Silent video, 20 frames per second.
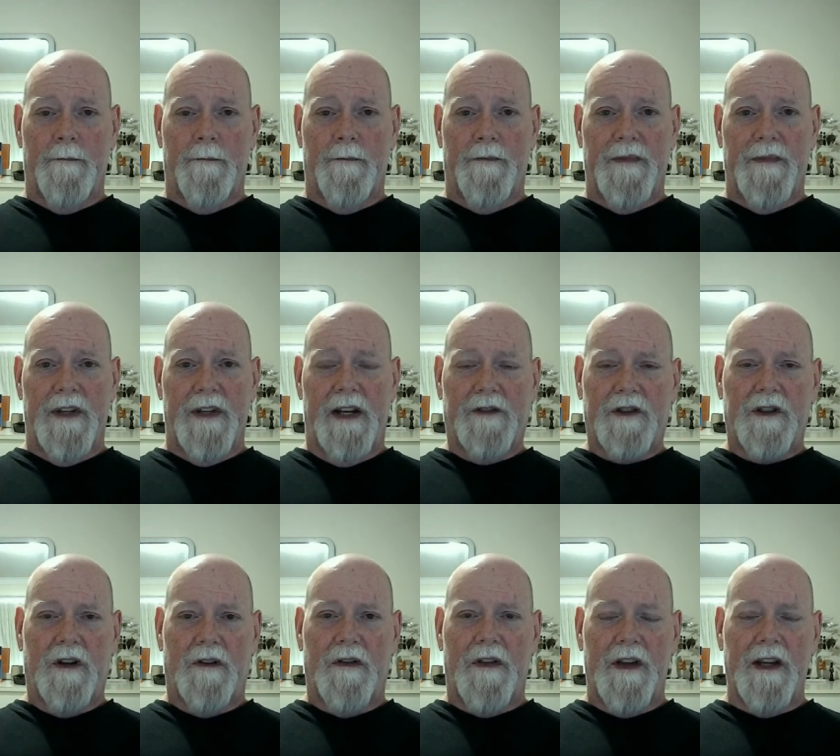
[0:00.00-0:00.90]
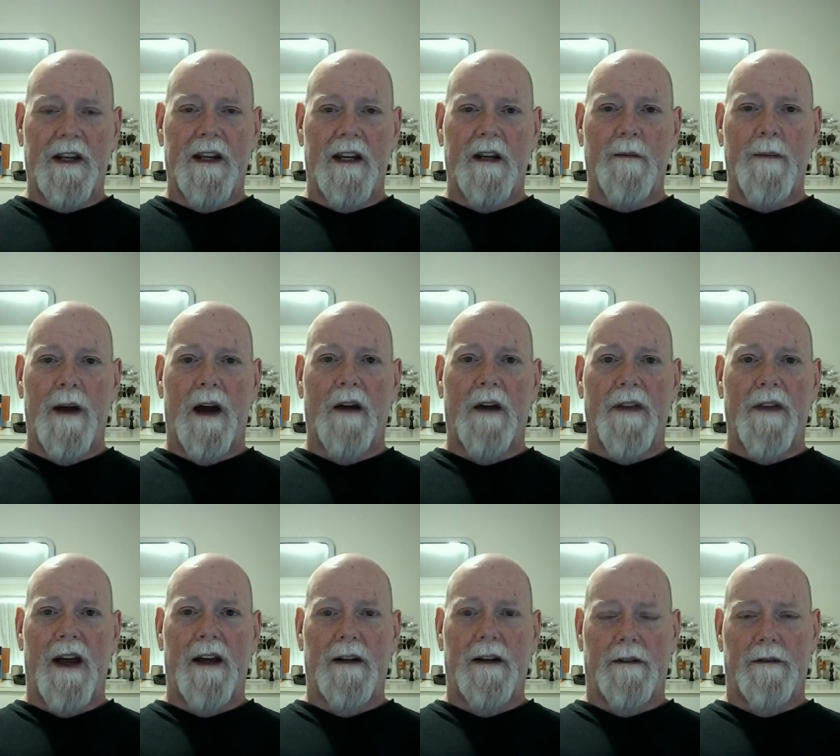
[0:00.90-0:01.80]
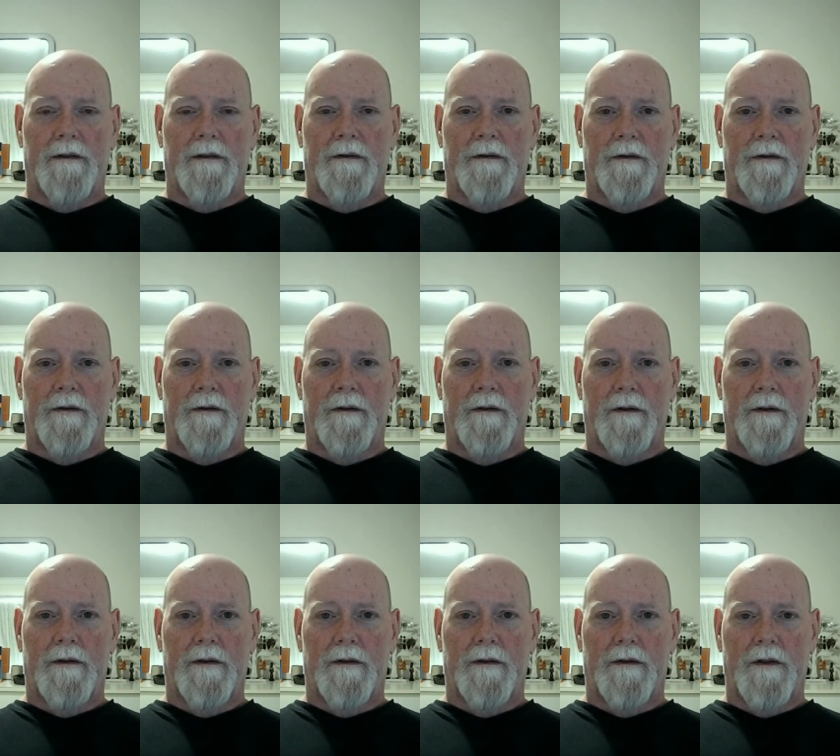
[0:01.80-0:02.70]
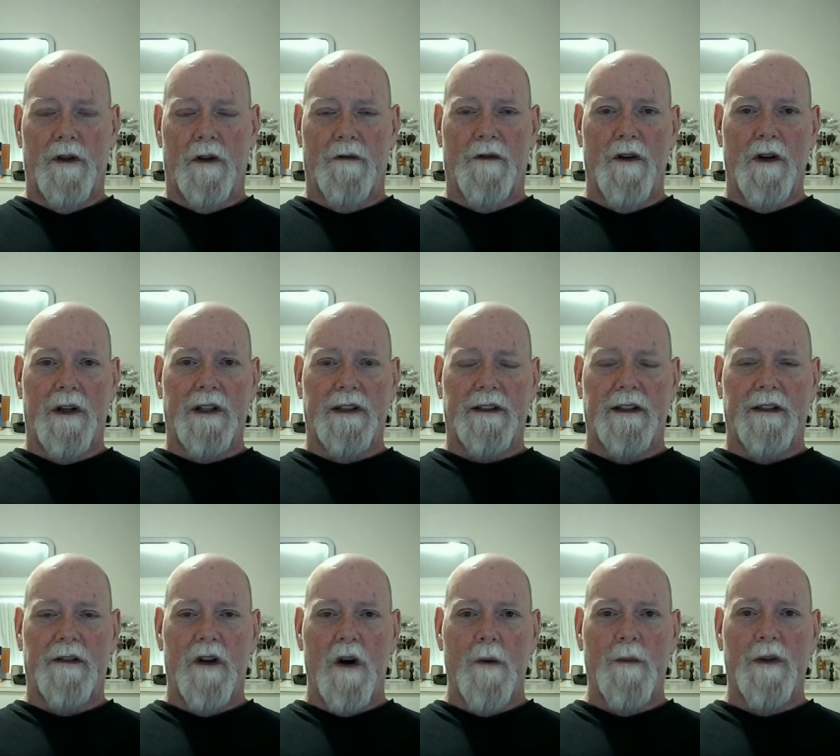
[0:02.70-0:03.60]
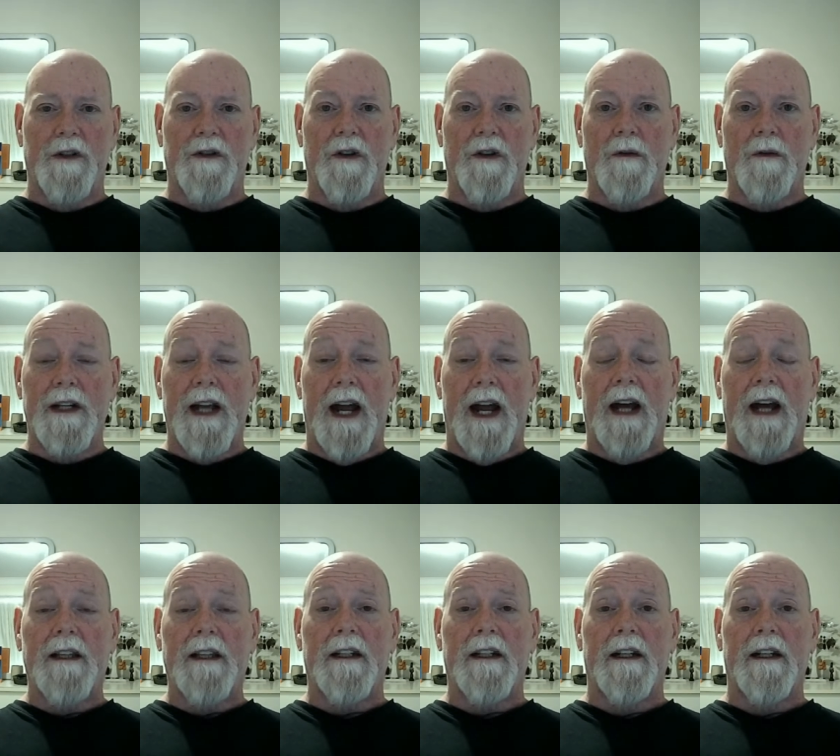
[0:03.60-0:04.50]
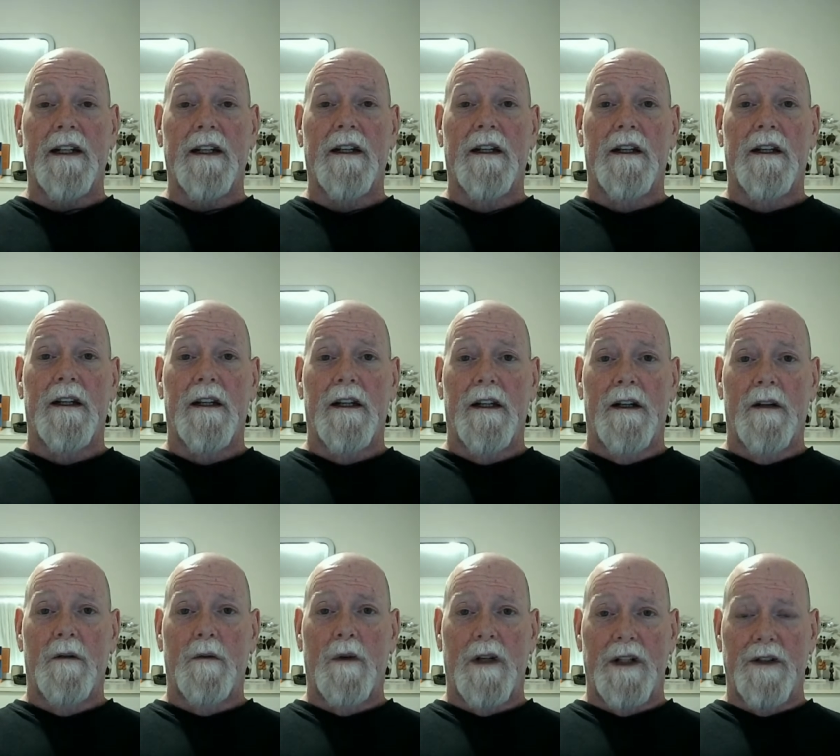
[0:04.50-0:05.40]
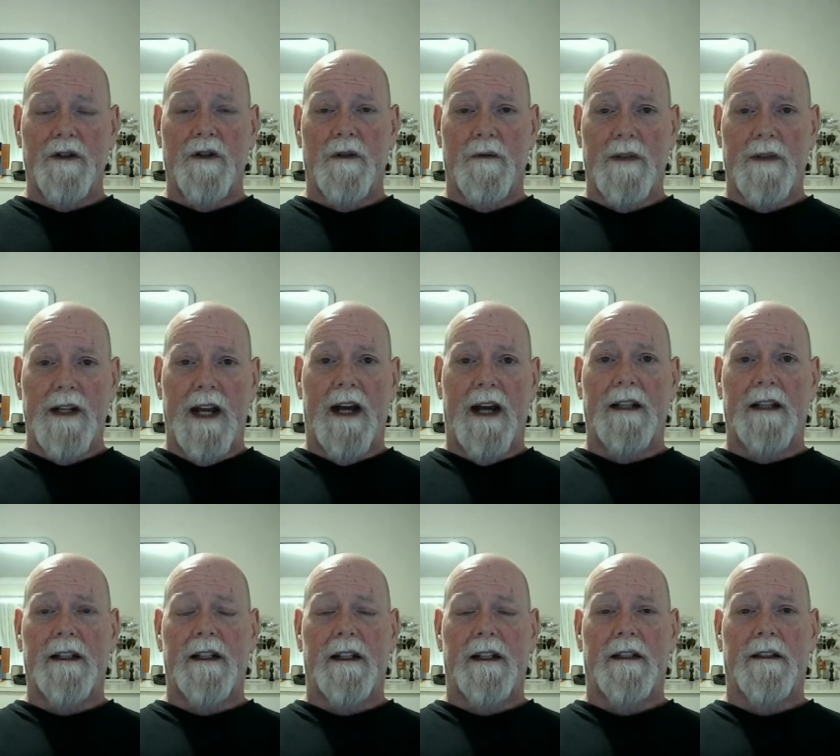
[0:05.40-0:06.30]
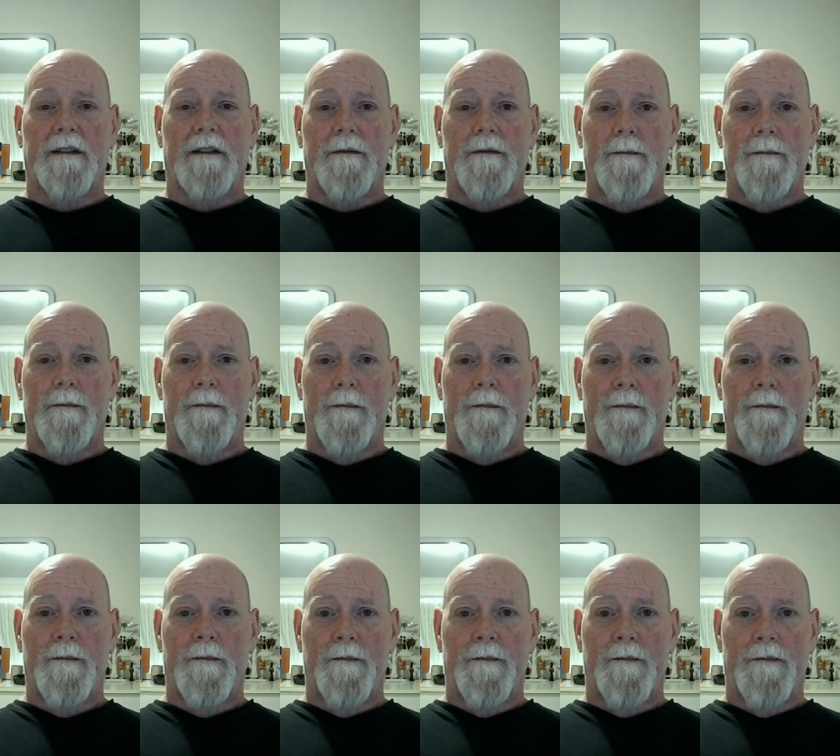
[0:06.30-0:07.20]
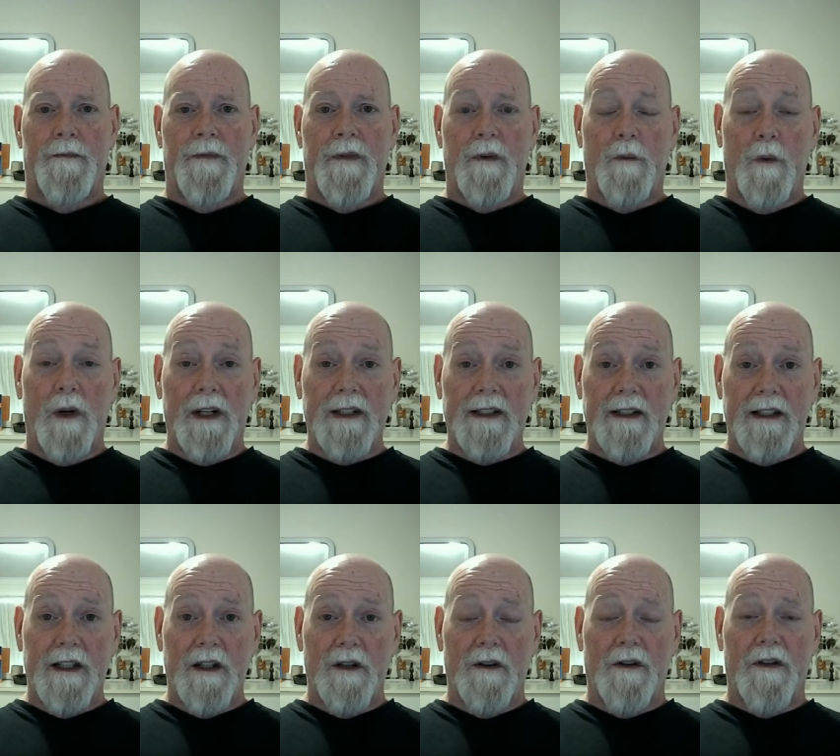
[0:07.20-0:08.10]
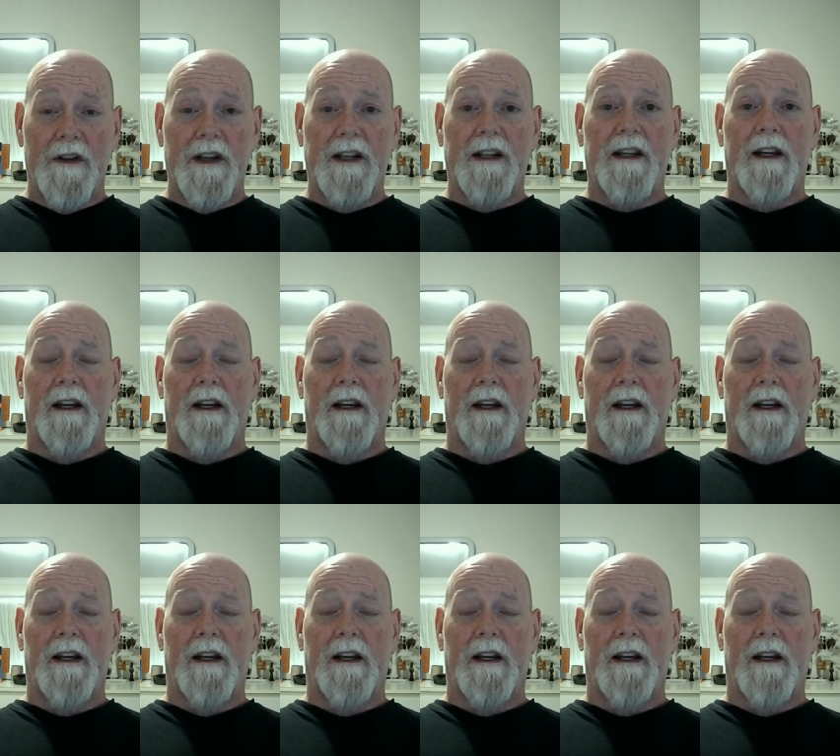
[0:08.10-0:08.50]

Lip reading: you have to start thinking about that. Your focus determines your reality. What is your reality? What is it that you're thinking?